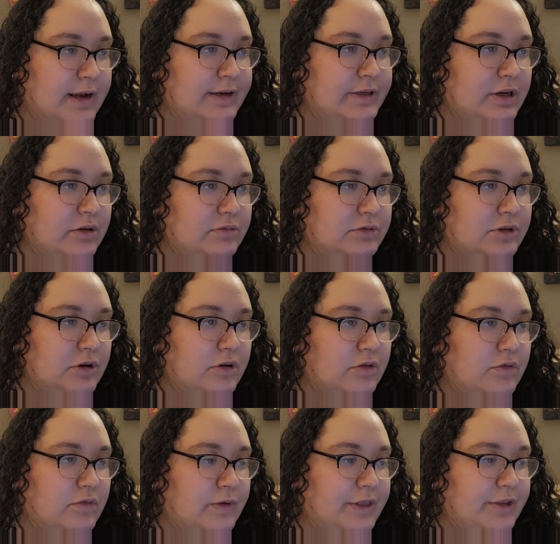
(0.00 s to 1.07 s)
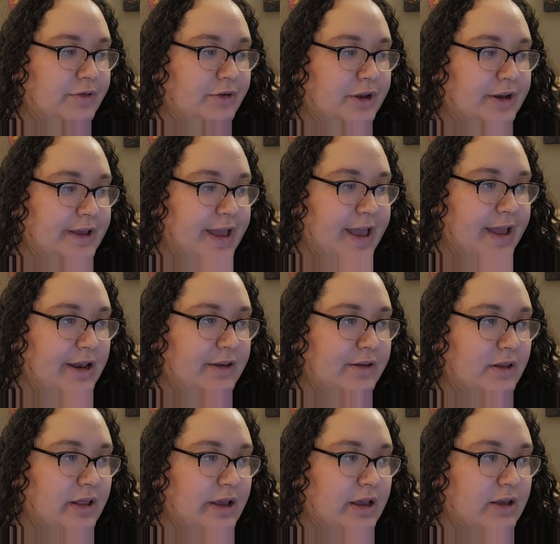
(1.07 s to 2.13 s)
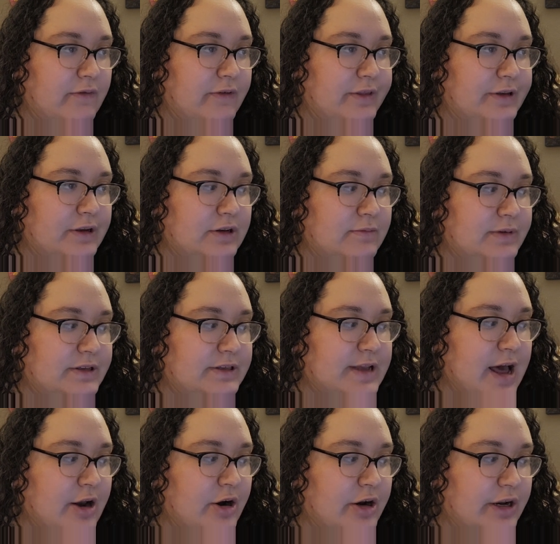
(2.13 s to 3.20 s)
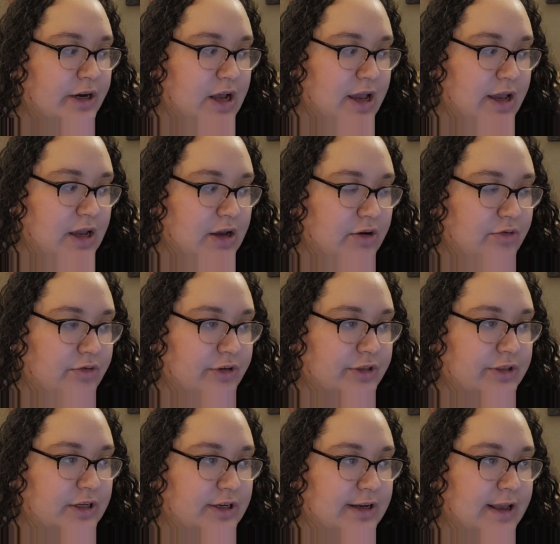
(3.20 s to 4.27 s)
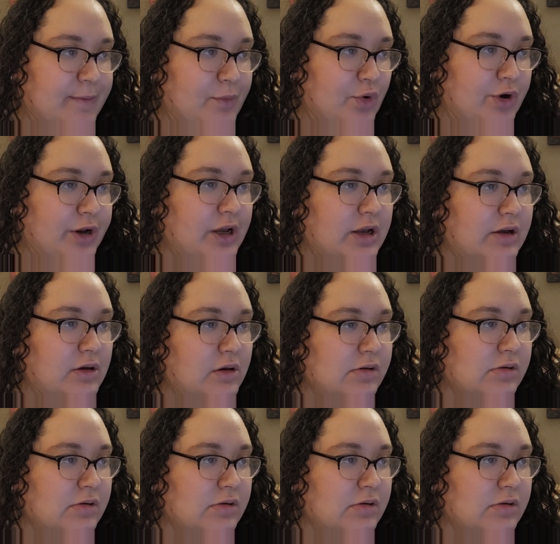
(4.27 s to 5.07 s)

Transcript: don't know when they're gonna end. Like if it's gonna be Saturday night or Sunday morning.